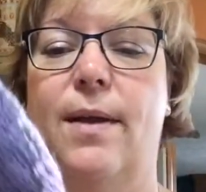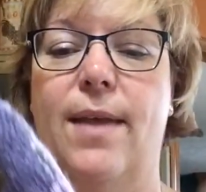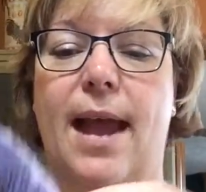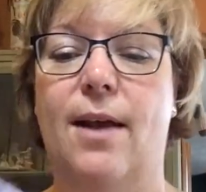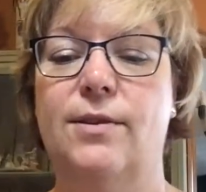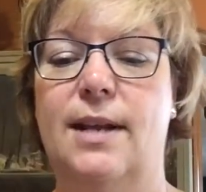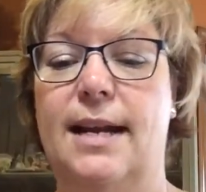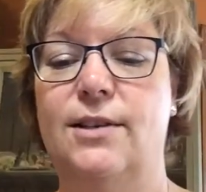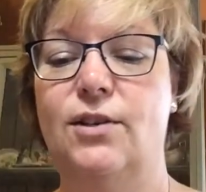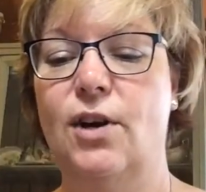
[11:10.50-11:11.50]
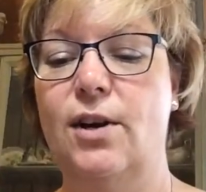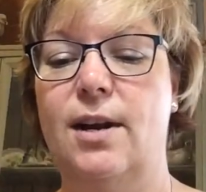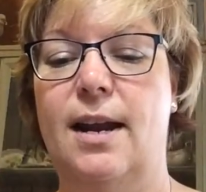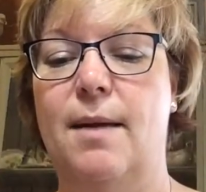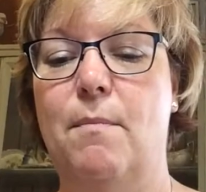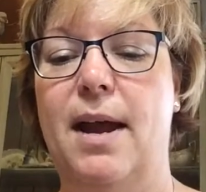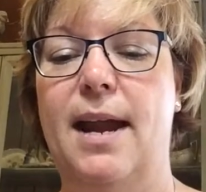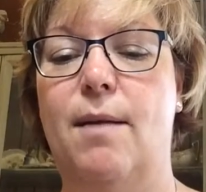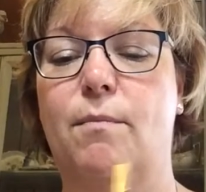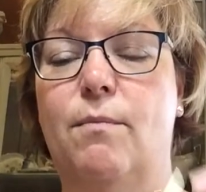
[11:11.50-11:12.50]
around the house, and I started it.
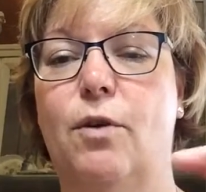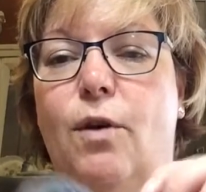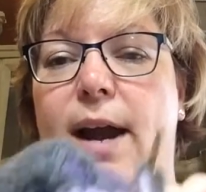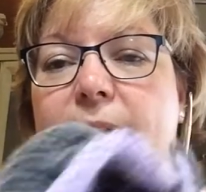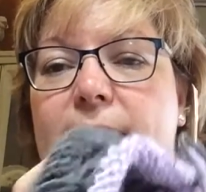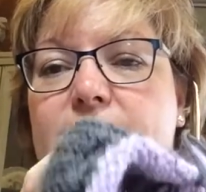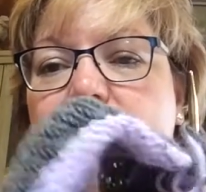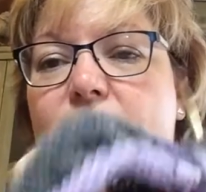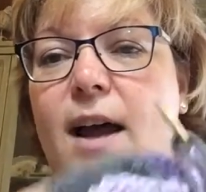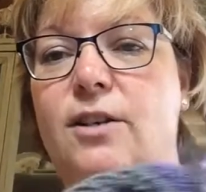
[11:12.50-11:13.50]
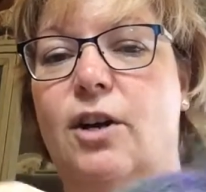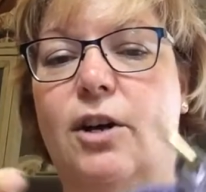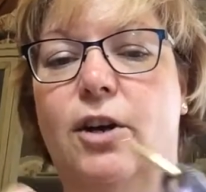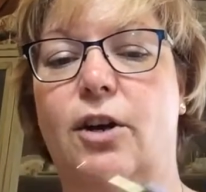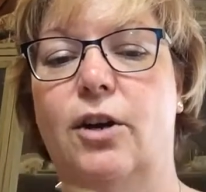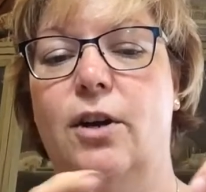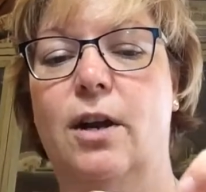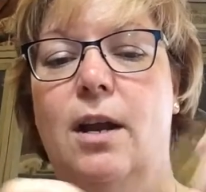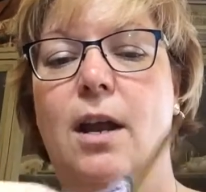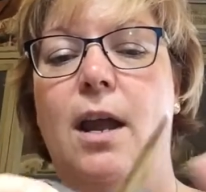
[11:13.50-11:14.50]
My gray is a lot darker,
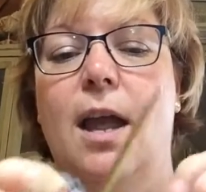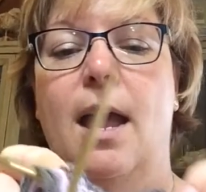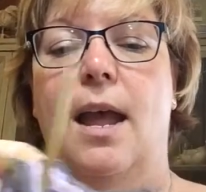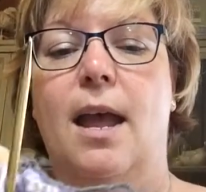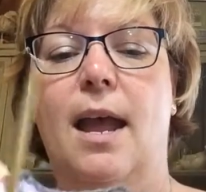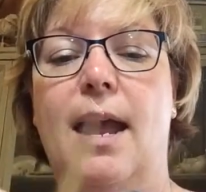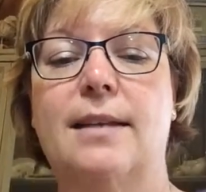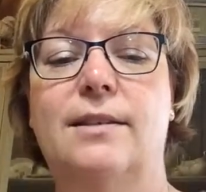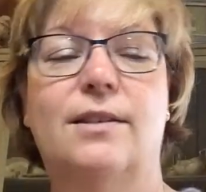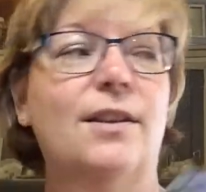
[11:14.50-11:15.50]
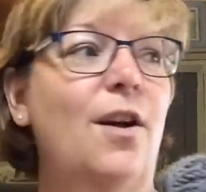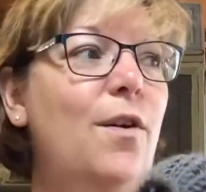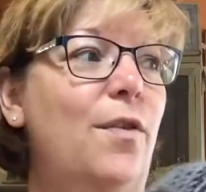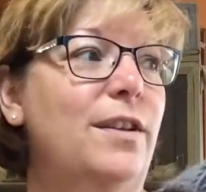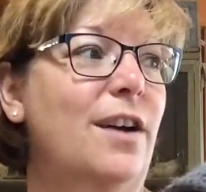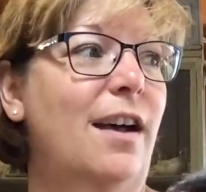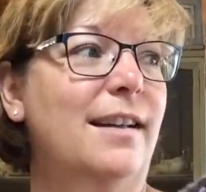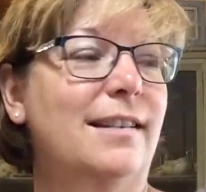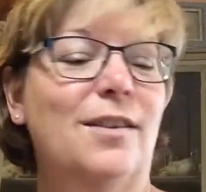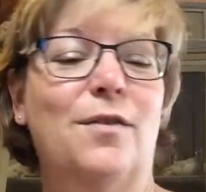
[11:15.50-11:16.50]
and so the
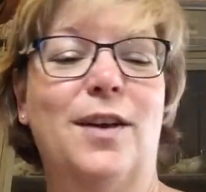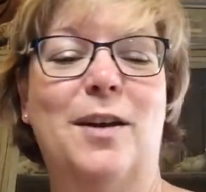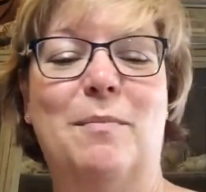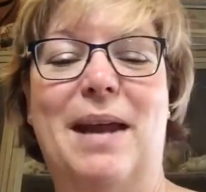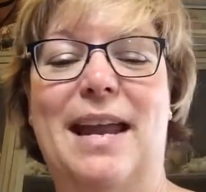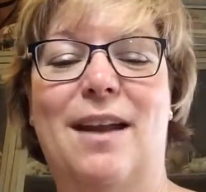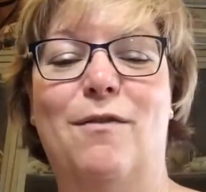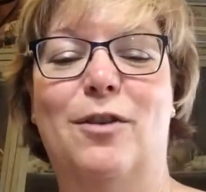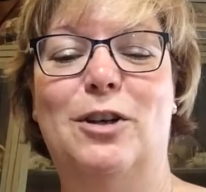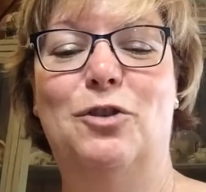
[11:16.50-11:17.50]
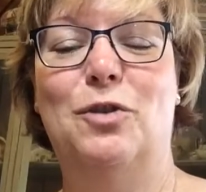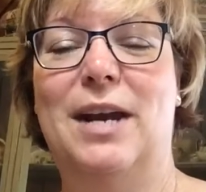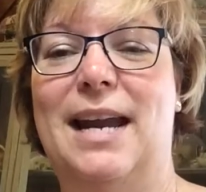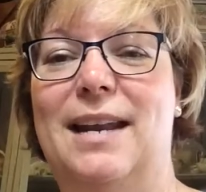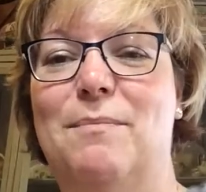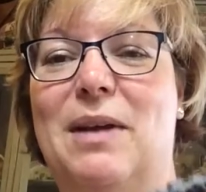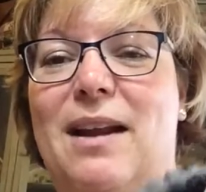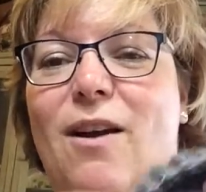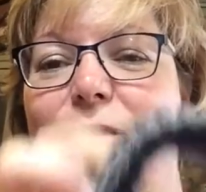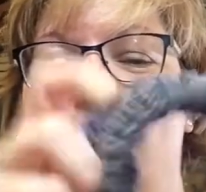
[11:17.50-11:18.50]
dog is over here begging for a treat,
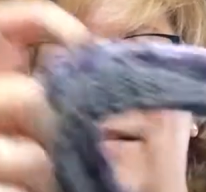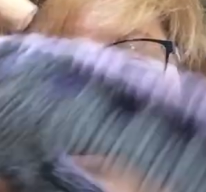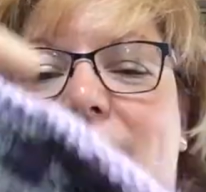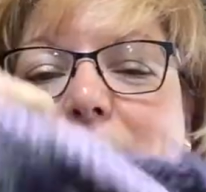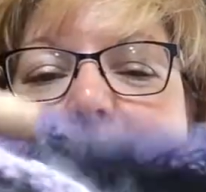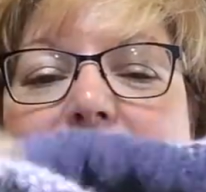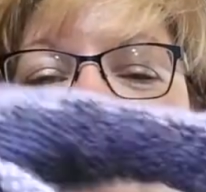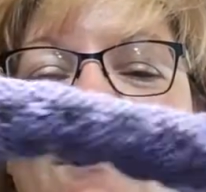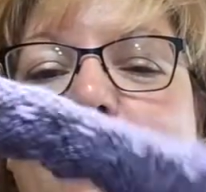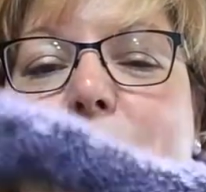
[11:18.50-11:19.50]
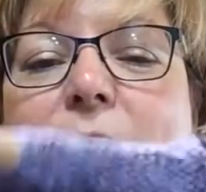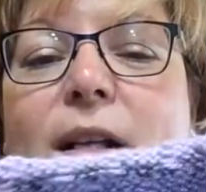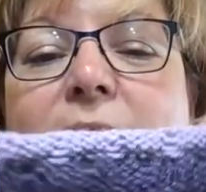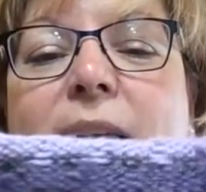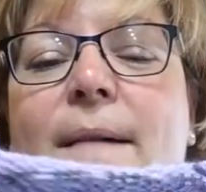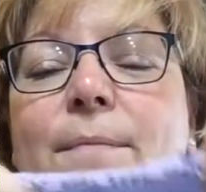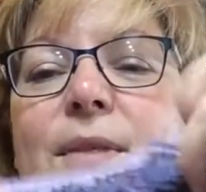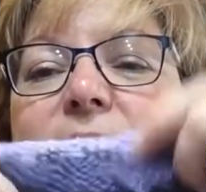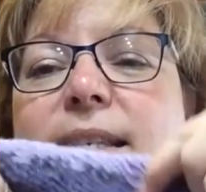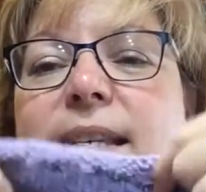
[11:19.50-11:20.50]
but I'll let him beg for a while.
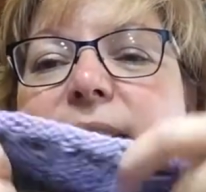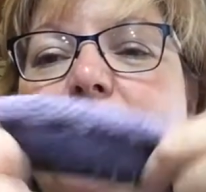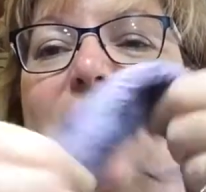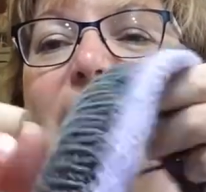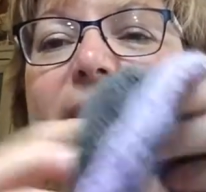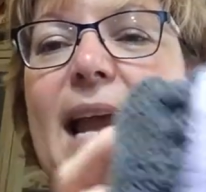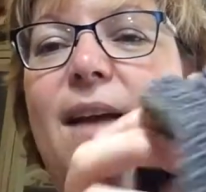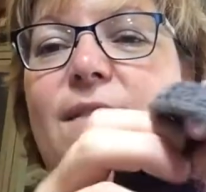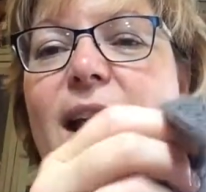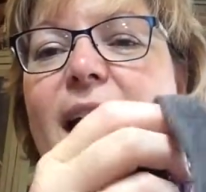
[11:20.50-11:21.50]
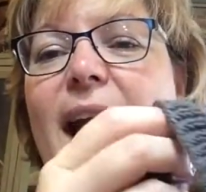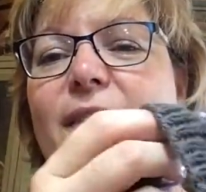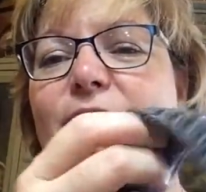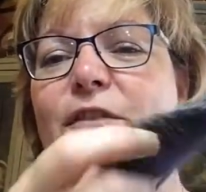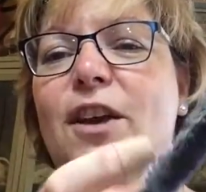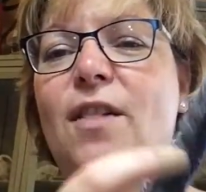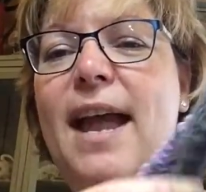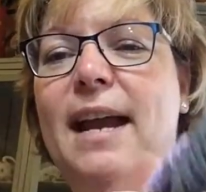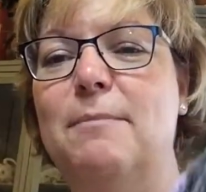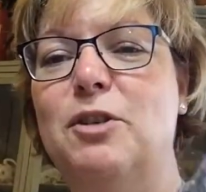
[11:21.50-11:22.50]
This is the beginning of it. I feel
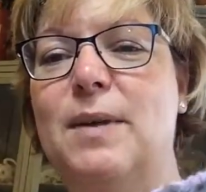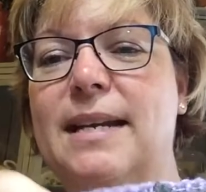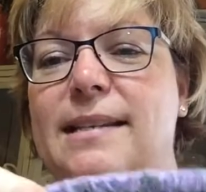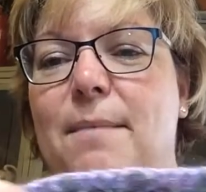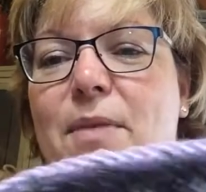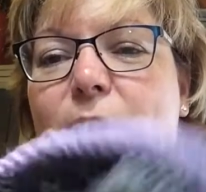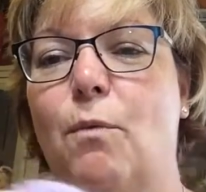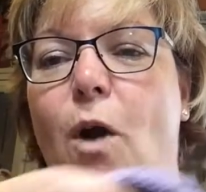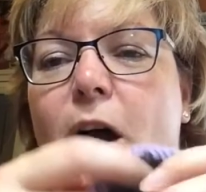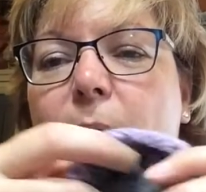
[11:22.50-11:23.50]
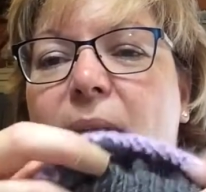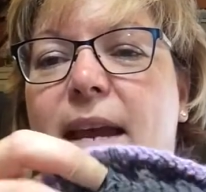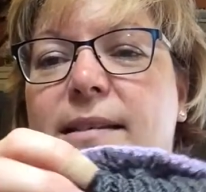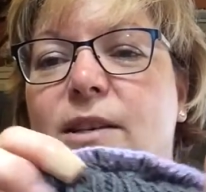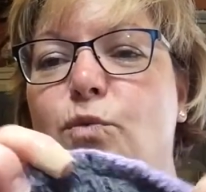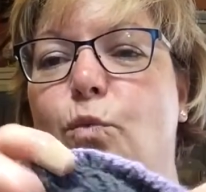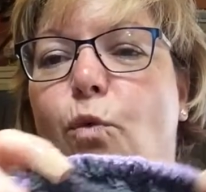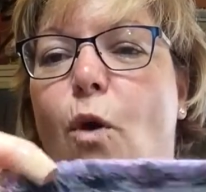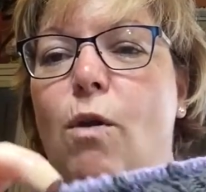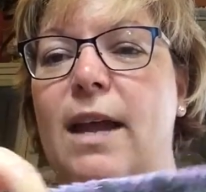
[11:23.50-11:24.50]
like I'm doing something wrong because it's
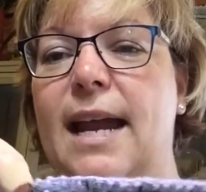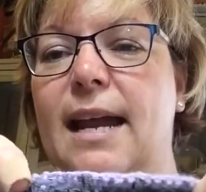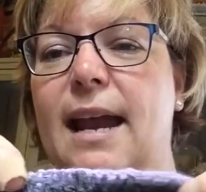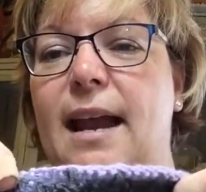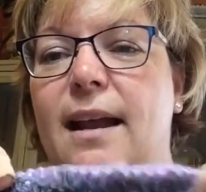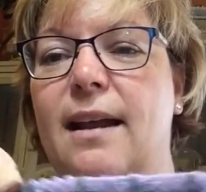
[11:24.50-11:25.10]
rolling